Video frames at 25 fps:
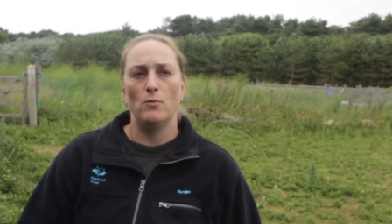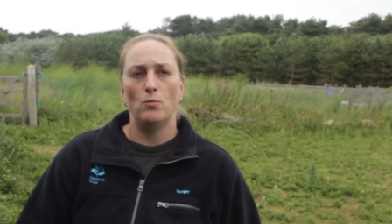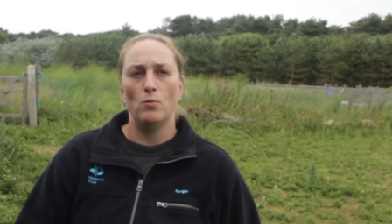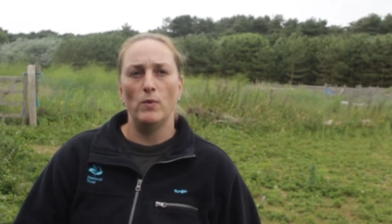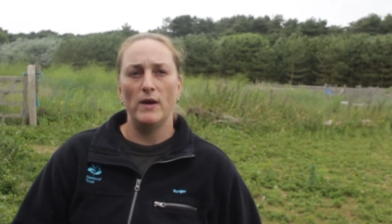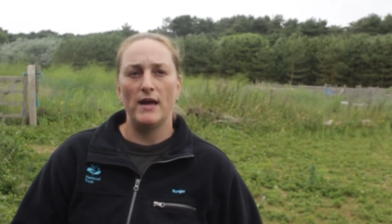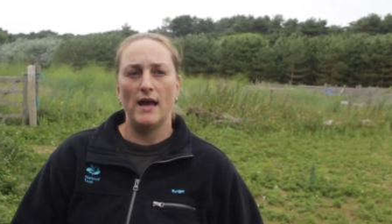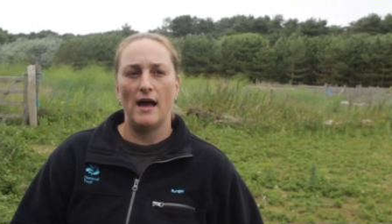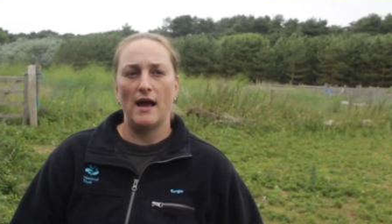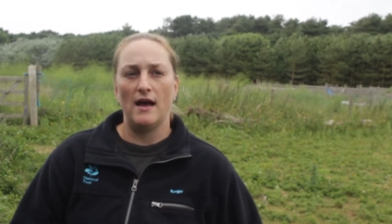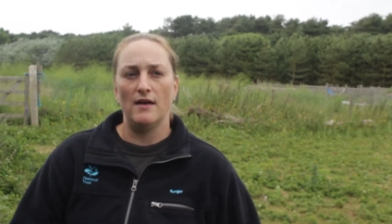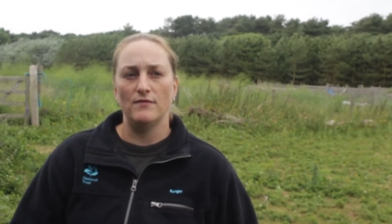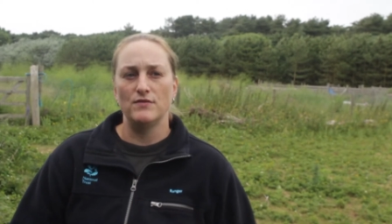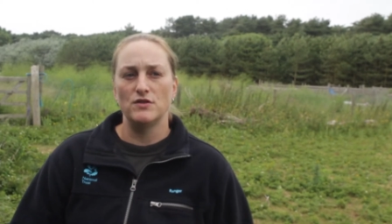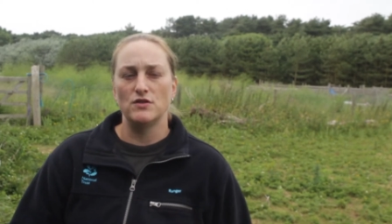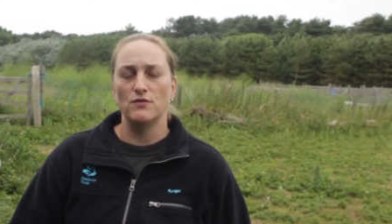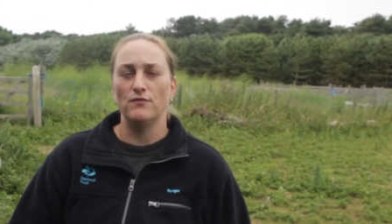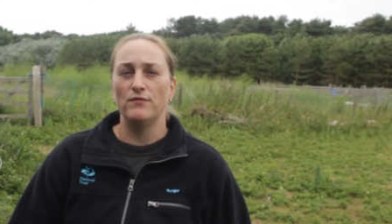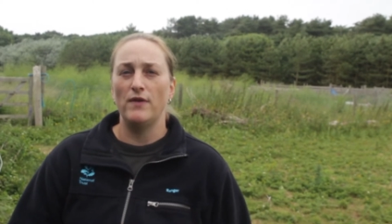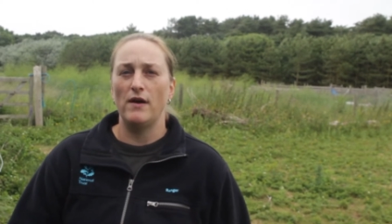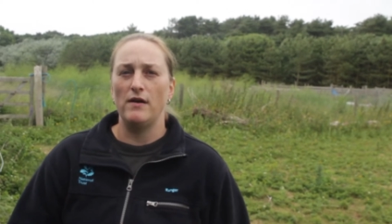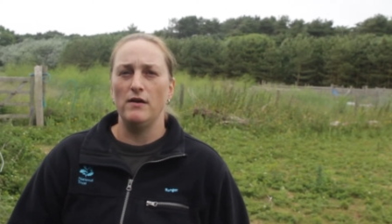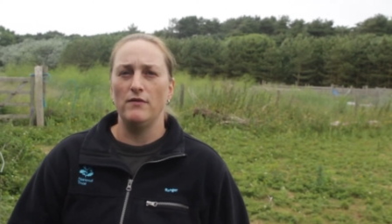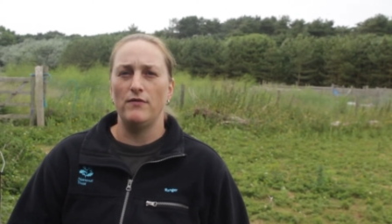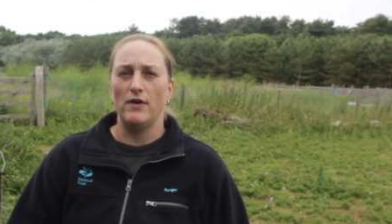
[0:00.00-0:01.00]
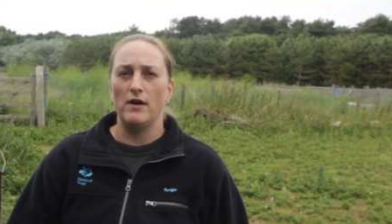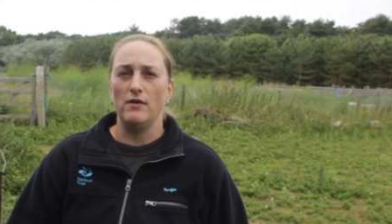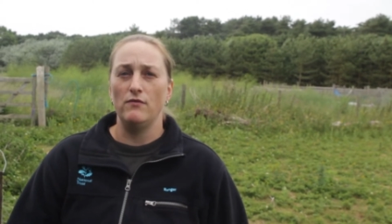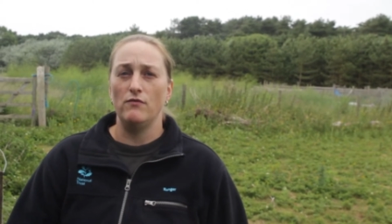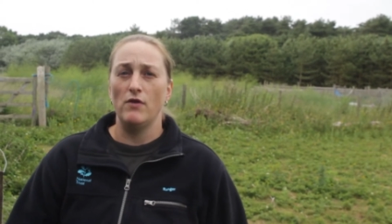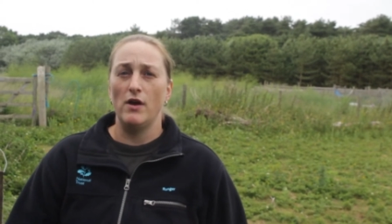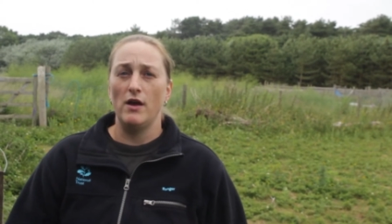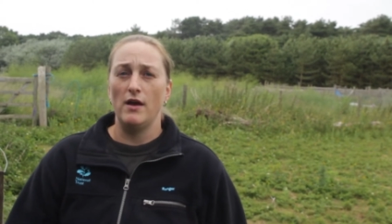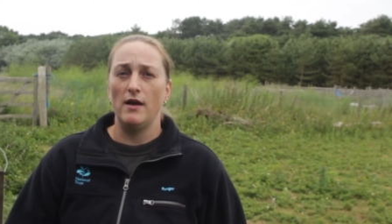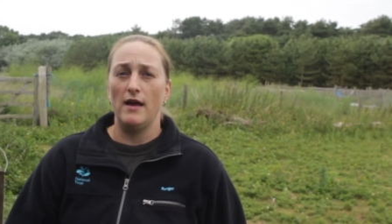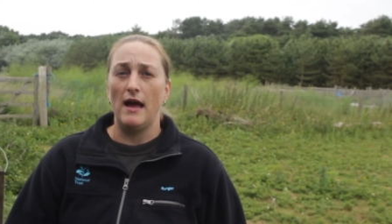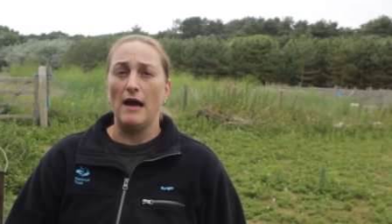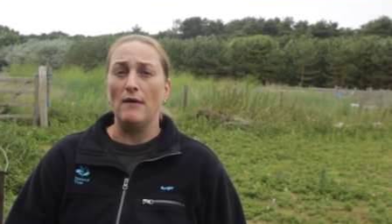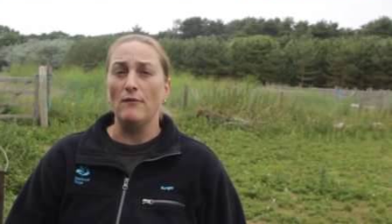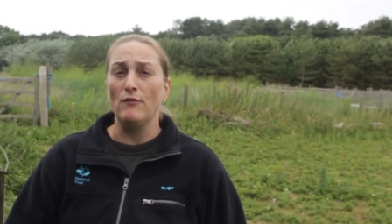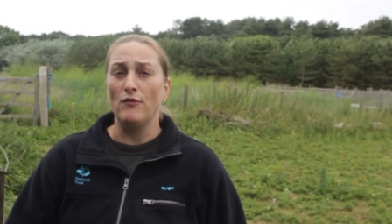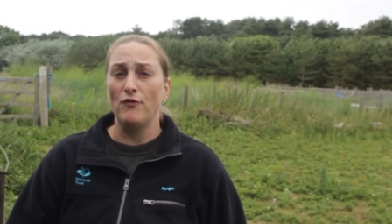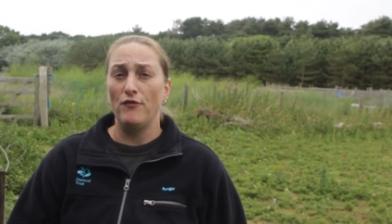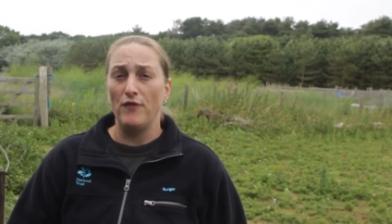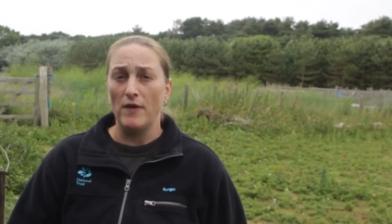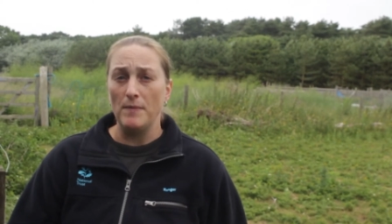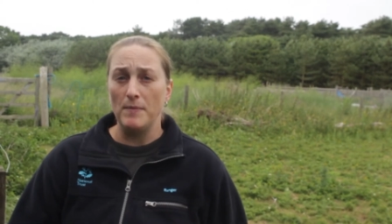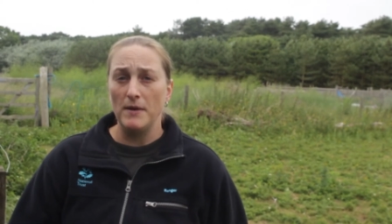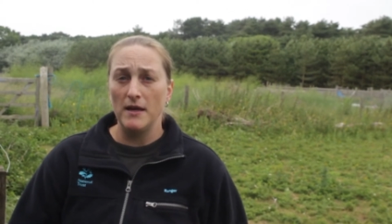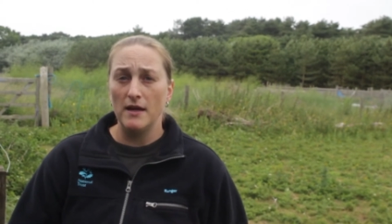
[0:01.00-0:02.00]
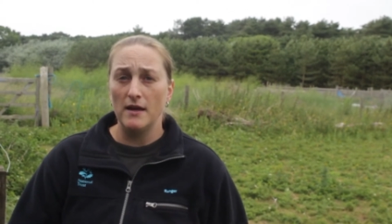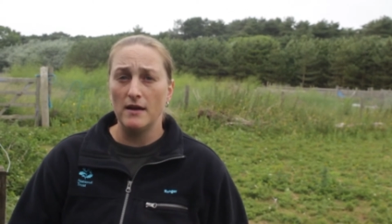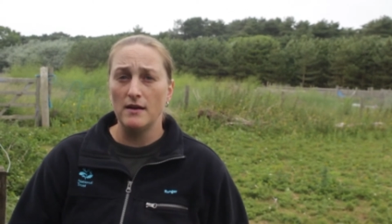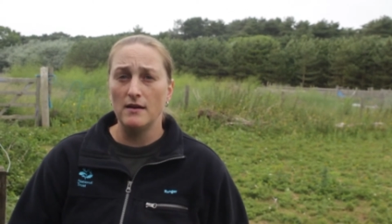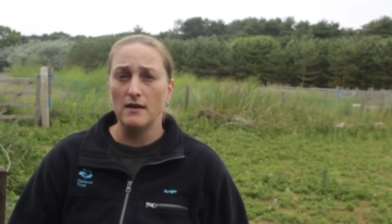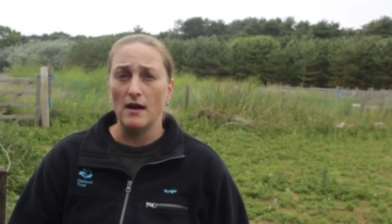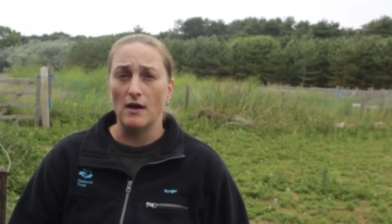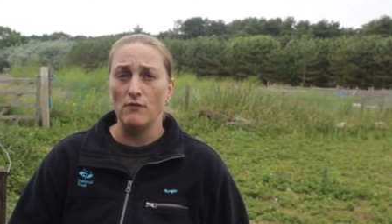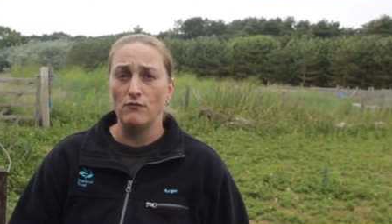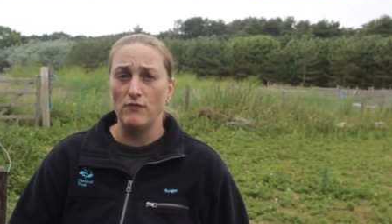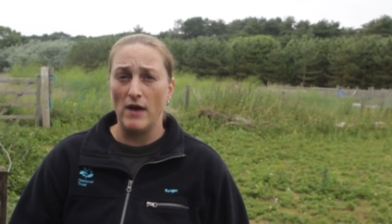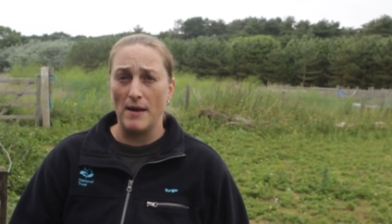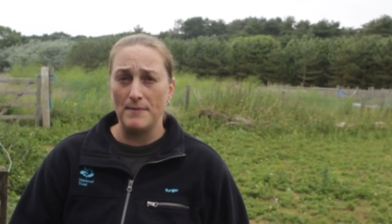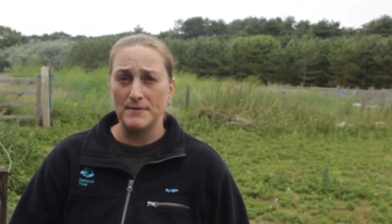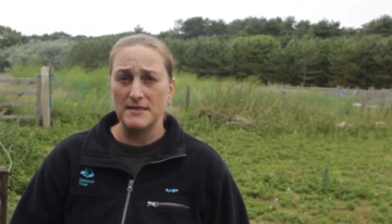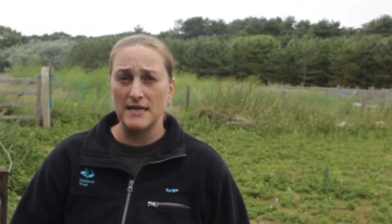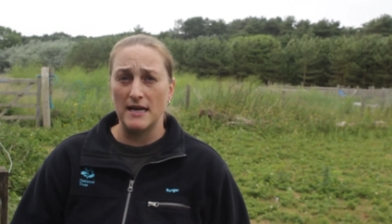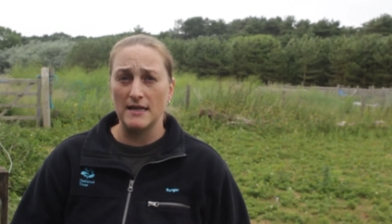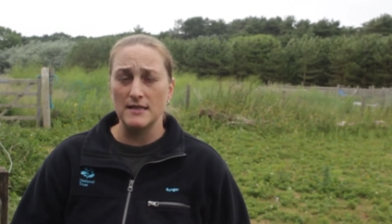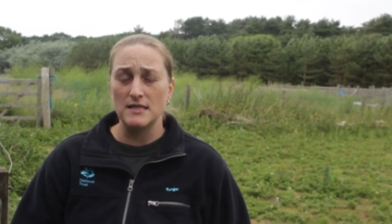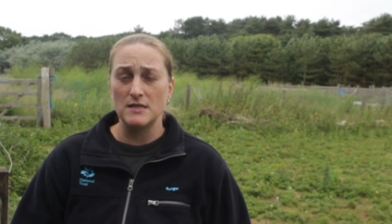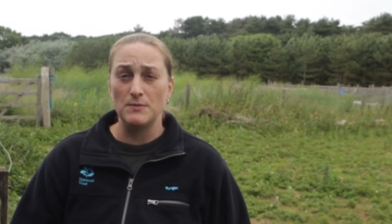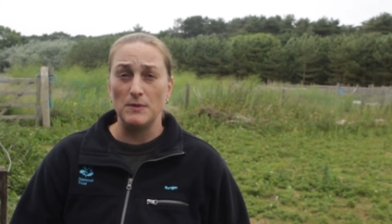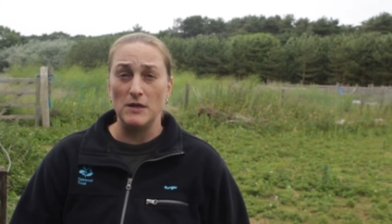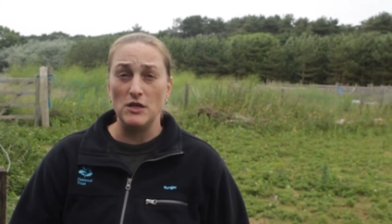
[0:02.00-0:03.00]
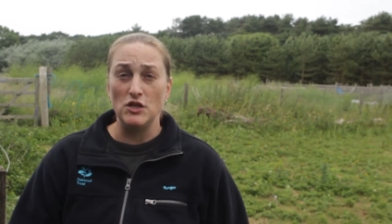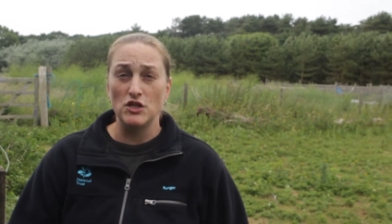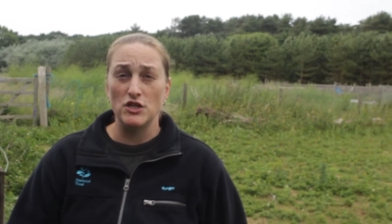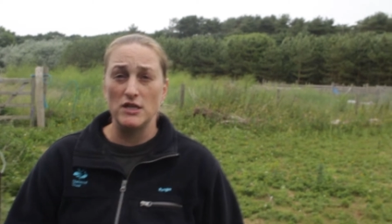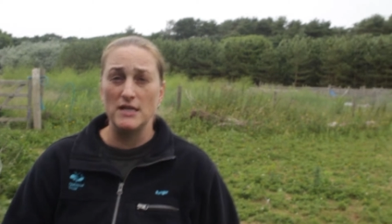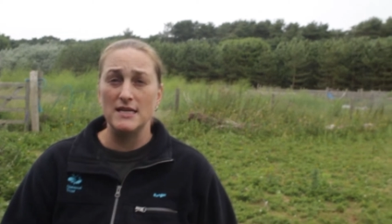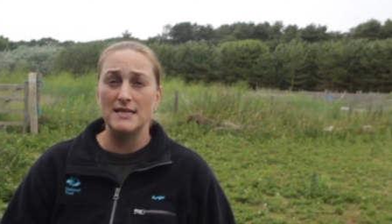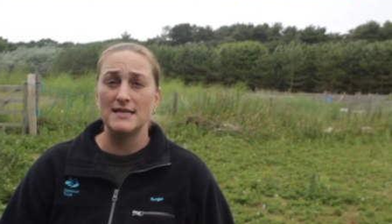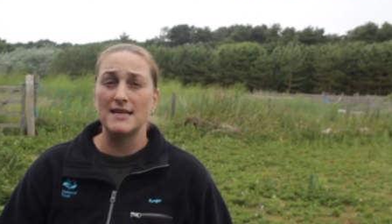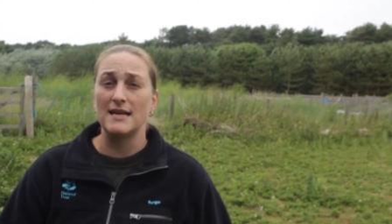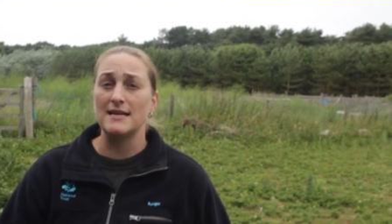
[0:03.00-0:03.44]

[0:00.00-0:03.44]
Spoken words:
We have some very, very rare amphibian and reptile species,